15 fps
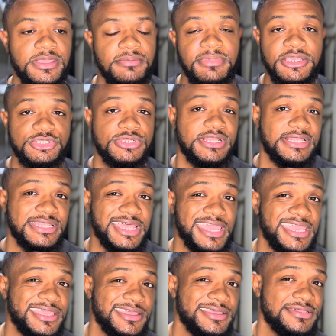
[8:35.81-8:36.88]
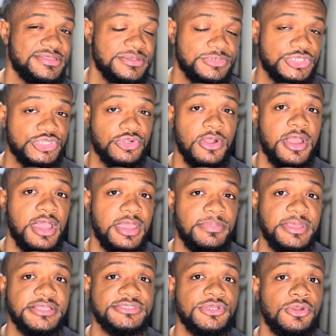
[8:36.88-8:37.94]
Make sure to like, subscribe,
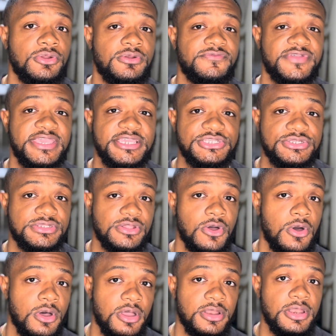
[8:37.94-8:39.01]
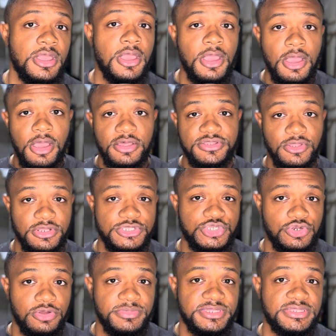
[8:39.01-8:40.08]
and turn notifications on so that you
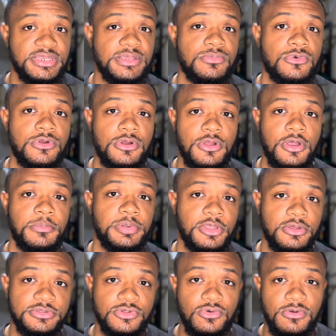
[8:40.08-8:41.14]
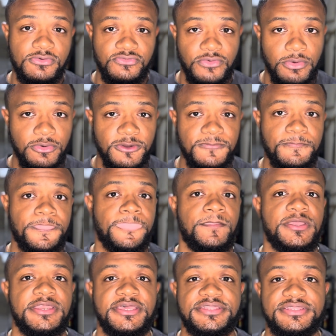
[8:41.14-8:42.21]
don't miss any more uploads going forward.
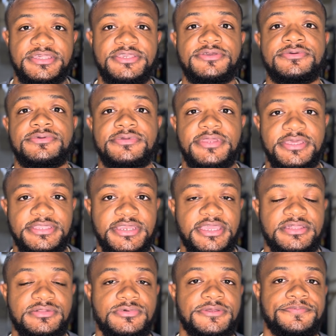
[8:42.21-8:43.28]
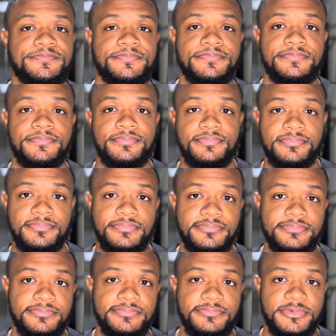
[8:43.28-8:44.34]
And I'll see you in the next one.
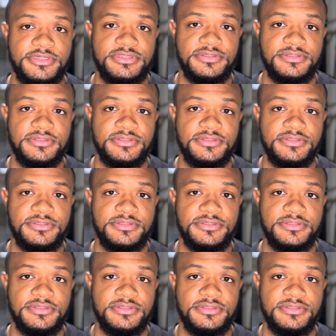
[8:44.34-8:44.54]
Peace.